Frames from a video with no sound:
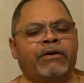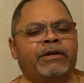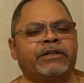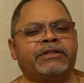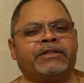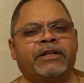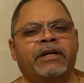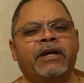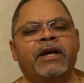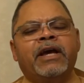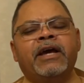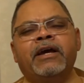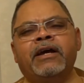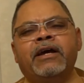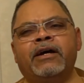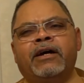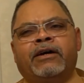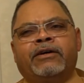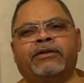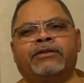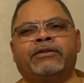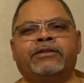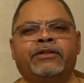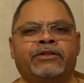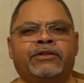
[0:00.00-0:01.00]
he said,
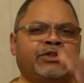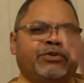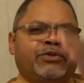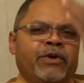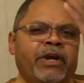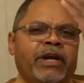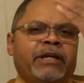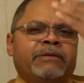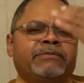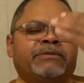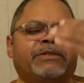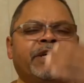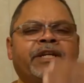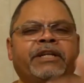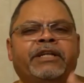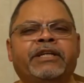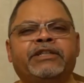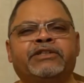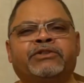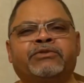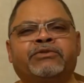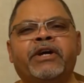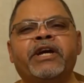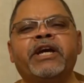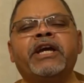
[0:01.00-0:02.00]
the dreams that he
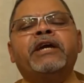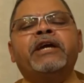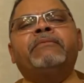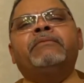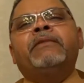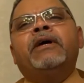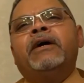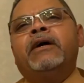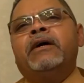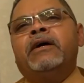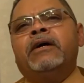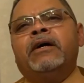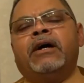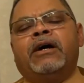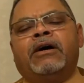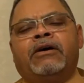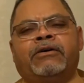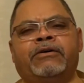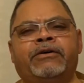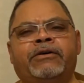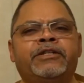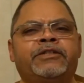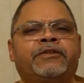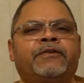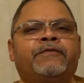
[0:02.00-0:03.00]
dreamed,
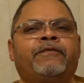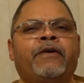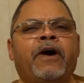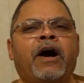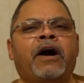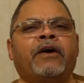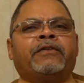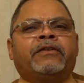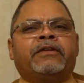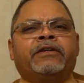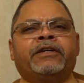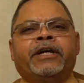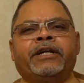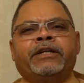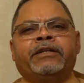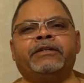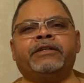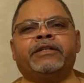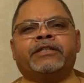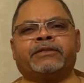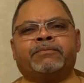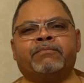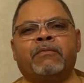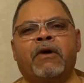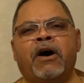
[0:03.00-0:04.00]
oh, his father and
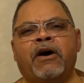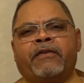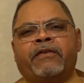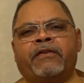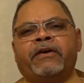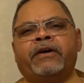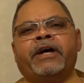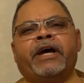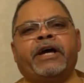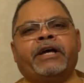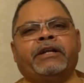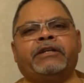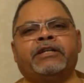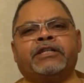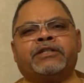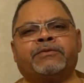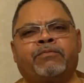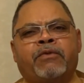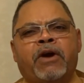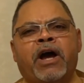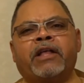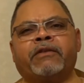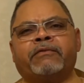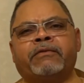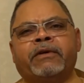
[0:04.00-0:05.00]
his mother and his
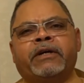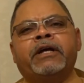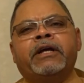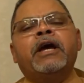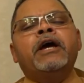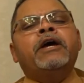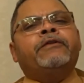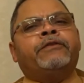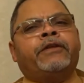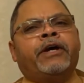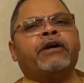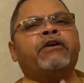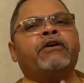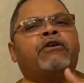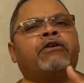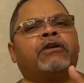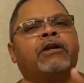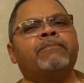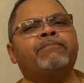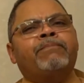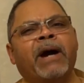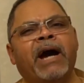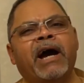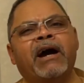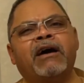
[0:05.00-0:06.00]
brethren, they're going to
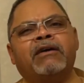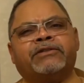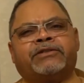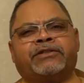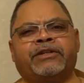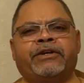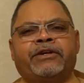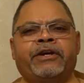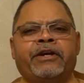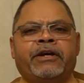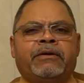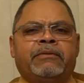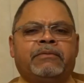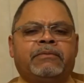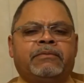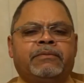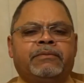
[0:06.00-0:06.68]
bow to him.